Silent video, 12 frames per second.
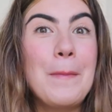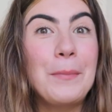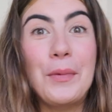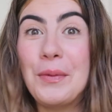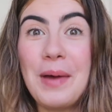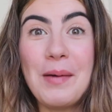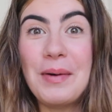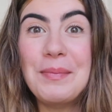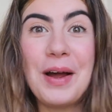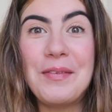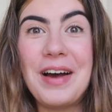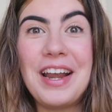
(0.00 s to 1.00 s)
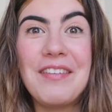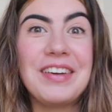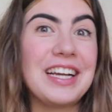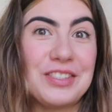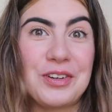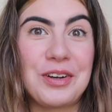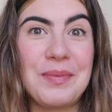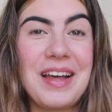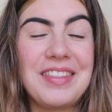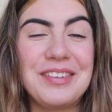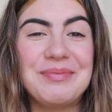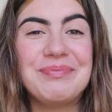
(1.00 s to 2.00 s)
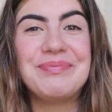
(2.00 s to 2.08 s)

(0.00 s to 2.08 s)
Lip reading: pull them out one by one and we're gonna talk about them.